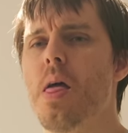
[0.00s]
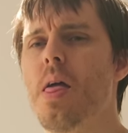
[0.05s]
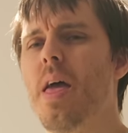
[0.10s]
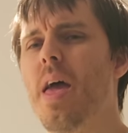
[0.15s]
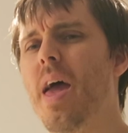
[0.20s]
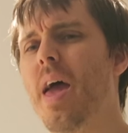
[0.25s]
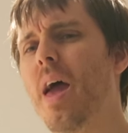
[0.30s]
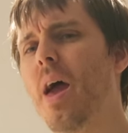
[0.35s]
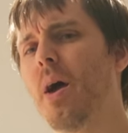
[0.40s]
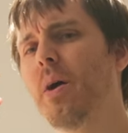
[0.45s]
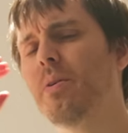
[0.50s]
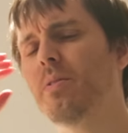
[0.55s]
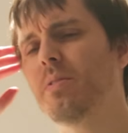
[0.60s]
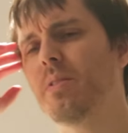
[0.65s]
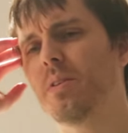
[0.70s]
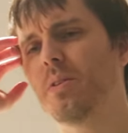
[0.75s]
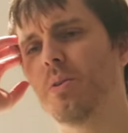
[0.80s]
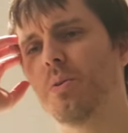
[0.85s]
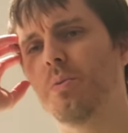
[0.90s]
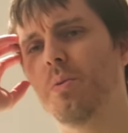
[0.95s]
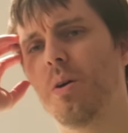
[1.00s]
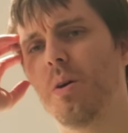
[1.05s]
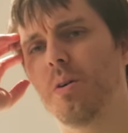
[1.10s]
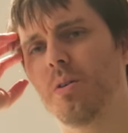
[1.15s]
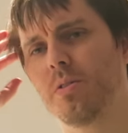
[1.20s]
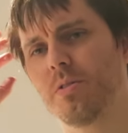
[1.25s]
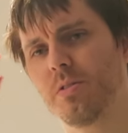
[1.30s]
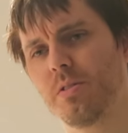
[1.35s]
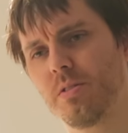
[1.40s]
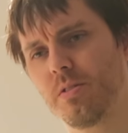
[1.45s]
It'll take a while
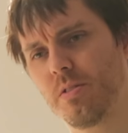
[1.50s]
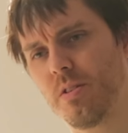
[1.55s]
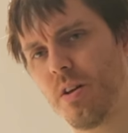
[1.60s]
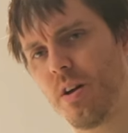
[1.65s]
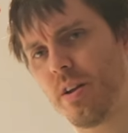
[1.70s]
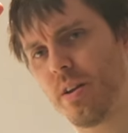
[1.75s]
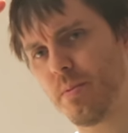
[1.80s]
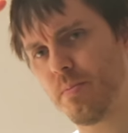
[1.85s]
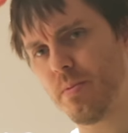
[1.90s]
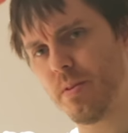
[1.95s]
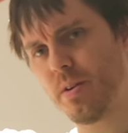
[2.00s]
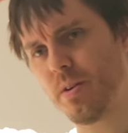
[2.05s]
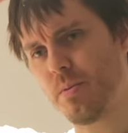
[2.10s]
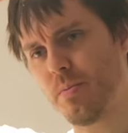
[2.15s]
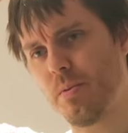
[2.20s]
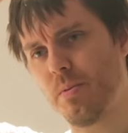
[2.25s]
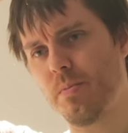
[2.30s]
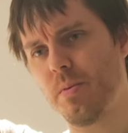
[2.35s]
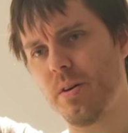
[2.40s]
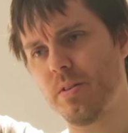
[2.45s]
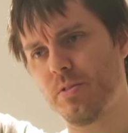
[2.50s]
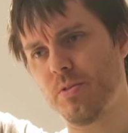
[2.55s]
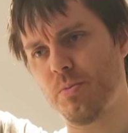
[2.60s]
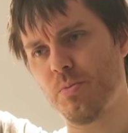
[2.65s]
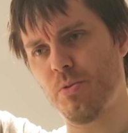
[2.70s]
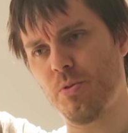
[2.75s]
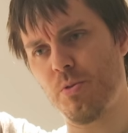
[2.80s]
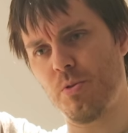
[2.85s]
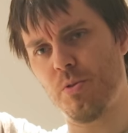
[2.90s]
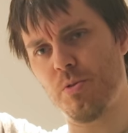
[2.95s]
because it's slightly bigger, but by
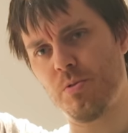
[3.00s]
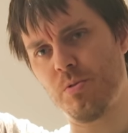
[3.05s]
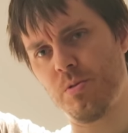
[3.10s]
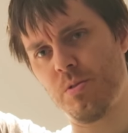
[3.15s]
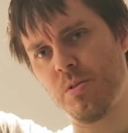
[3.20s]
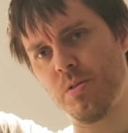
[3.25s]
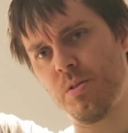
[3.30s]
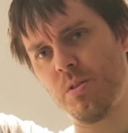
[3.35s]
tomorrow